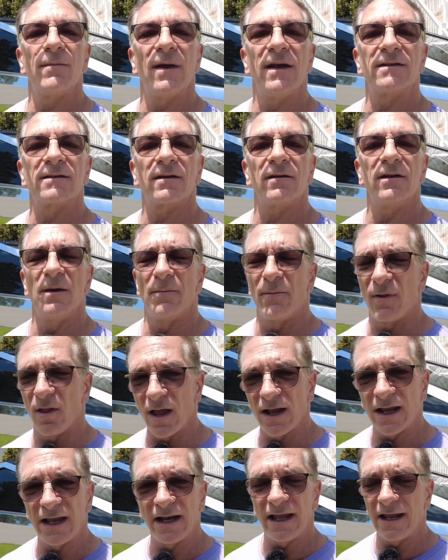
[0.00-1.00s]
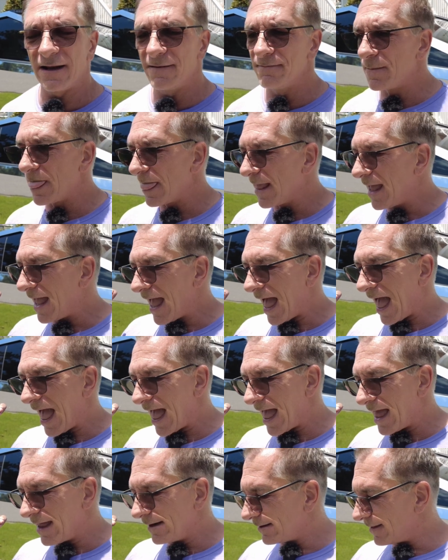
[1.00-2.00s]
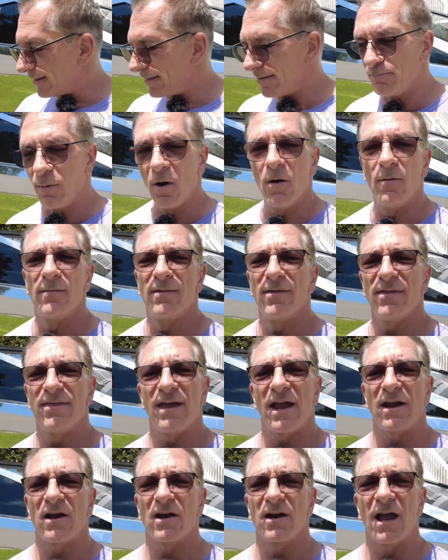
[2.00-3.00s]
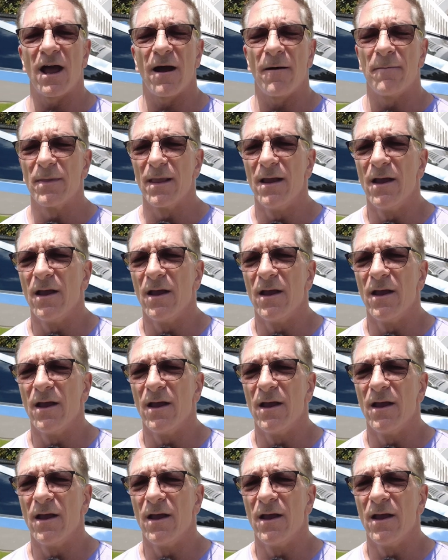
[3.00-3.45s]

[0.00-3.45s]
Basically, you plug it in and boom, there you go.